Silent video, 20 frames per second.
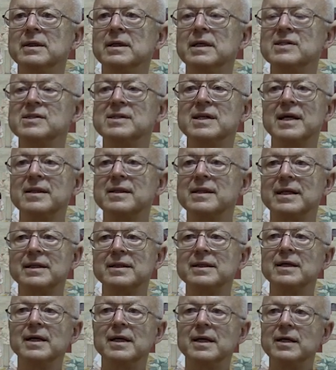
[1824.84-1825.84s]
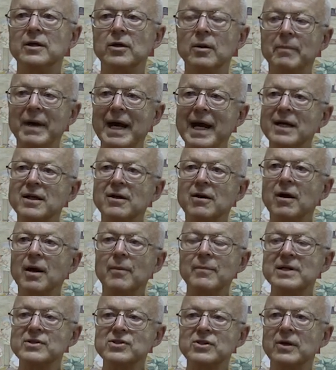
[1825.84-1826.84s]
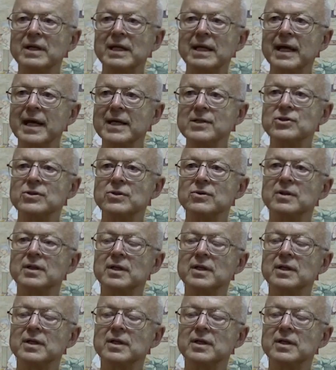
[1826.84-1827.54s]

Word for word: It's not that your bad karma is going to get you.